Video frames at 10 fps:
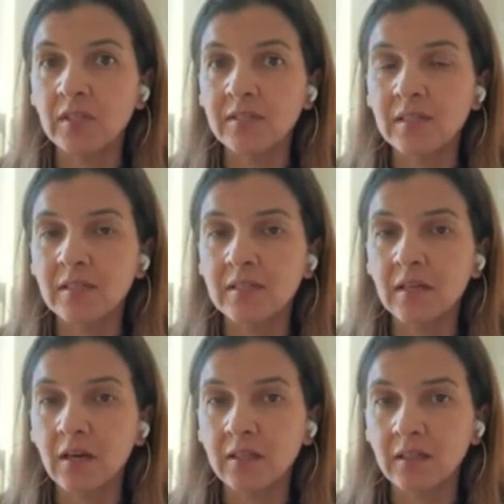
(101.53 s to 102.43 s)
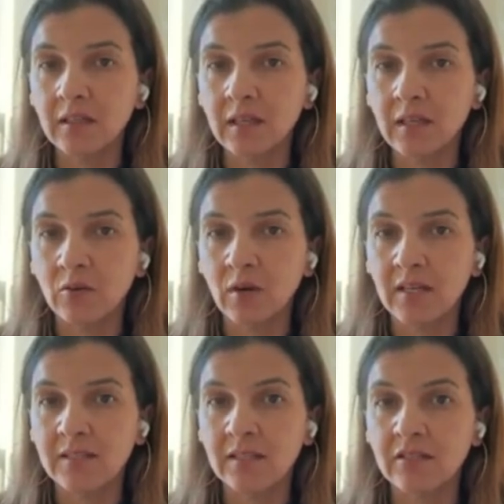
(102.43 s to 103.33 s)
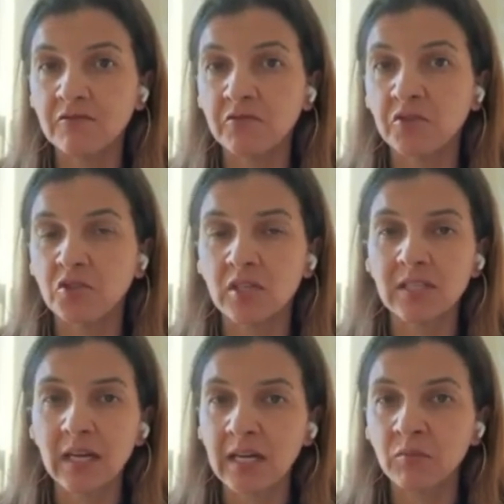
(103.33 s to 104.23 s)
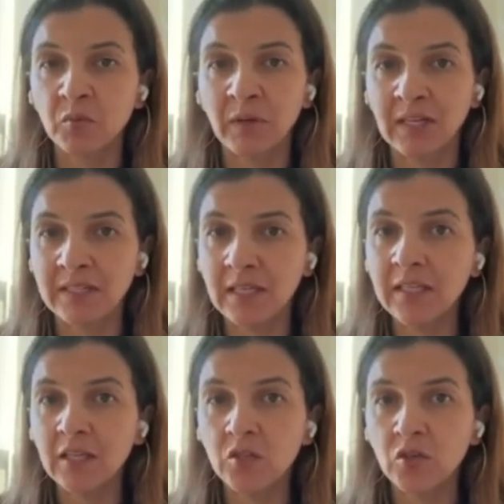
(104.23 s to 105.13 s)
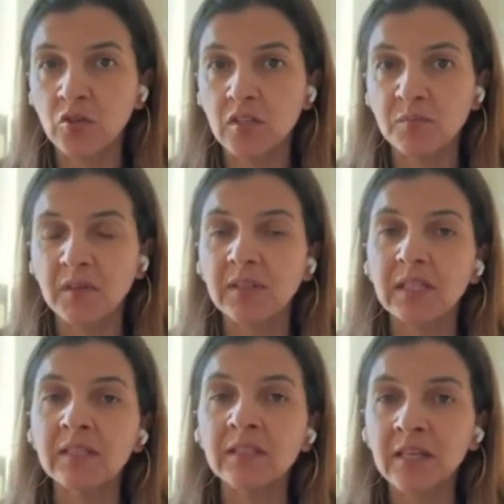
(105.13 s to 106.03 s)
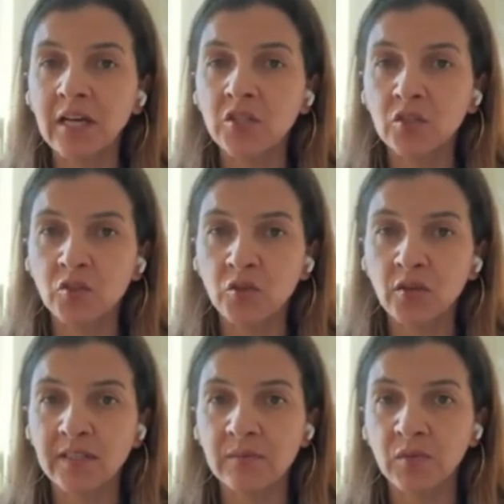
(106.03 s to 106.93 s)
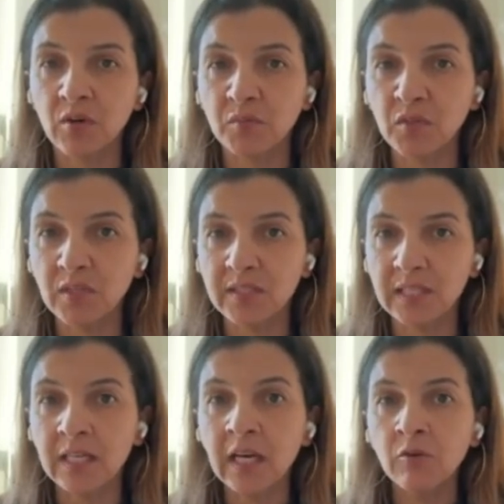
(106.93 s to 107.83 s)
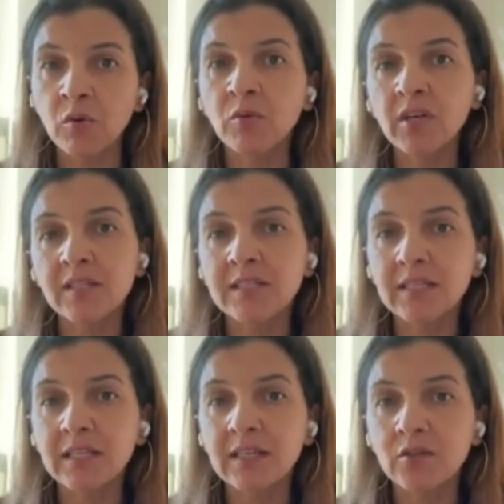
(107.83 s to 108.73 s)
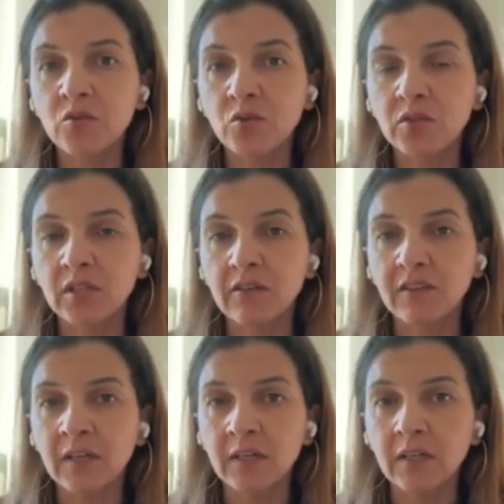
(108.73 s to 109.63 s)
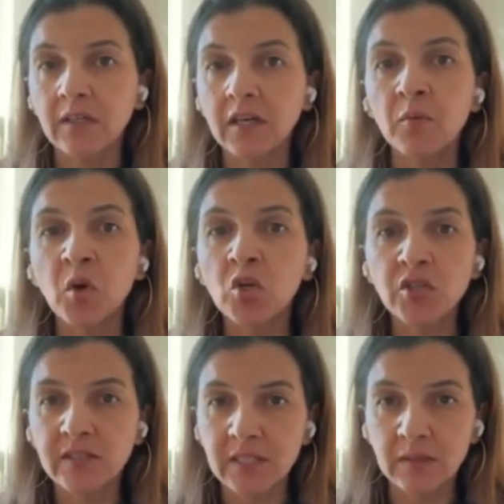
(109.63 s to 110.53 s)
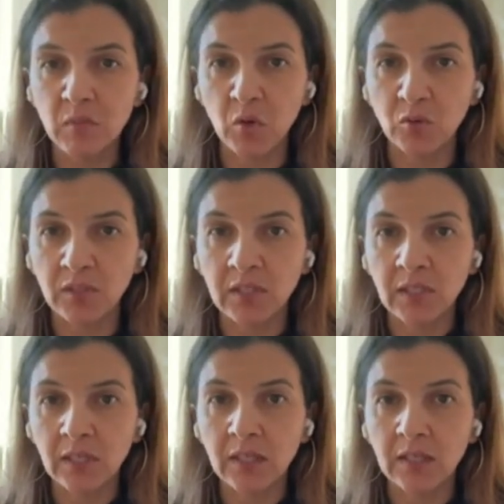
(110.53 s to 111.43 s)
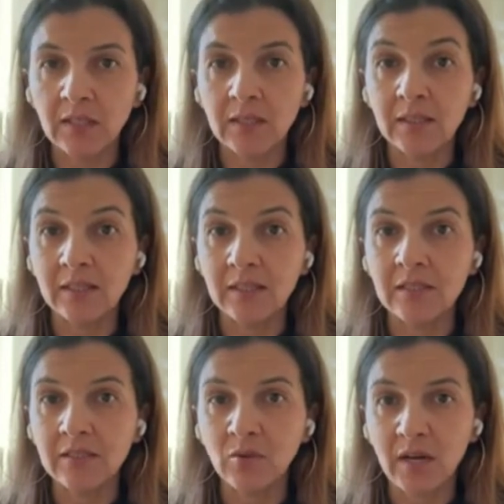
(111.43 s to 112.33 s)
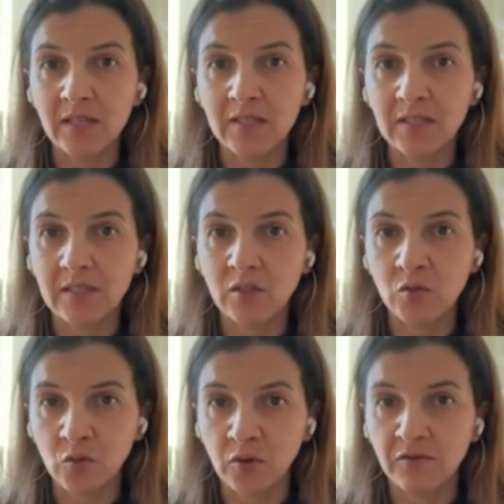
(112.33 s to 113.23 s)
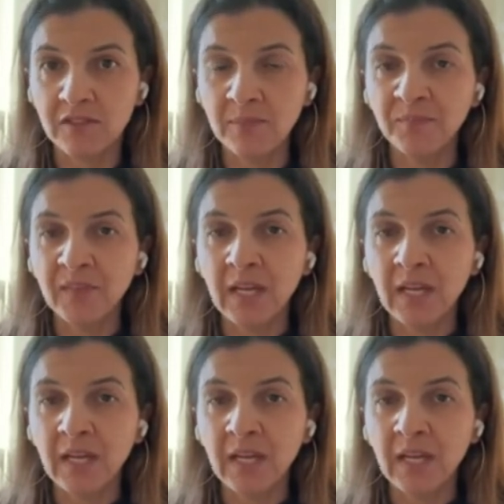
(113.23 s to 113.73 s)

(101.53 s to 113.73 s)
This is not a crisis for just Arab or Palestinian journalists, but the international journalism community. We were not seeing the sort of emergency mode that this crisis deserves.